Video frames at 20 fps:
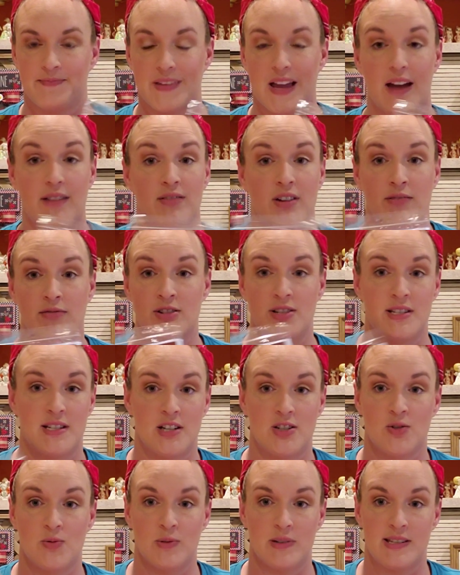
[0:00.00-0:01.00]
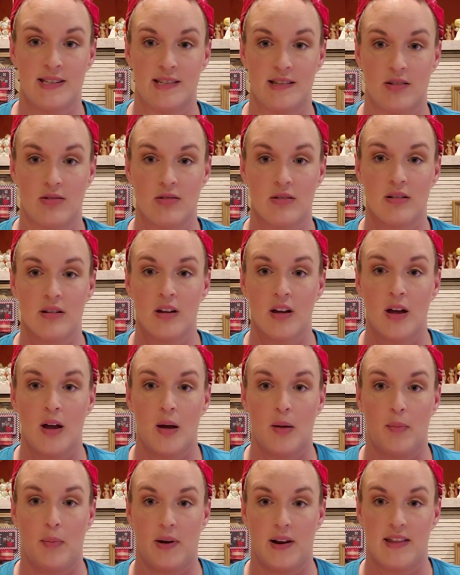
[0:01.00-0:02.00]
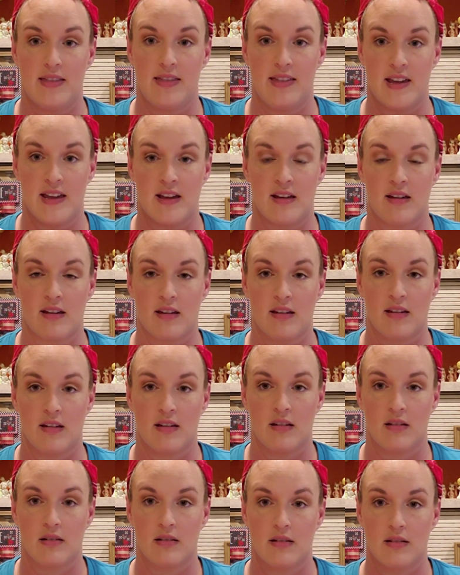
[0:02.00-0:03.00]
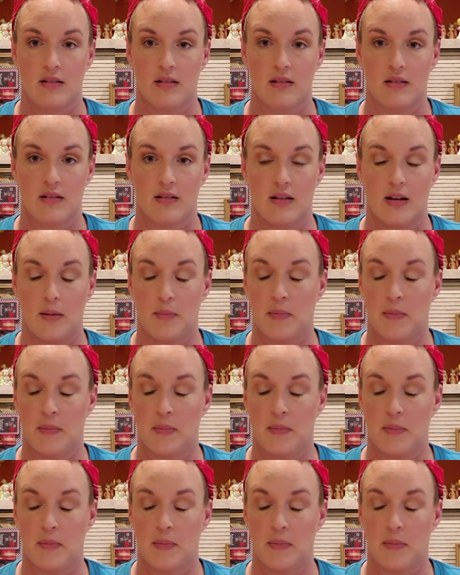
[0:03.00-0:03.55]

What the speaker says: I've never stitched with silk, but I think I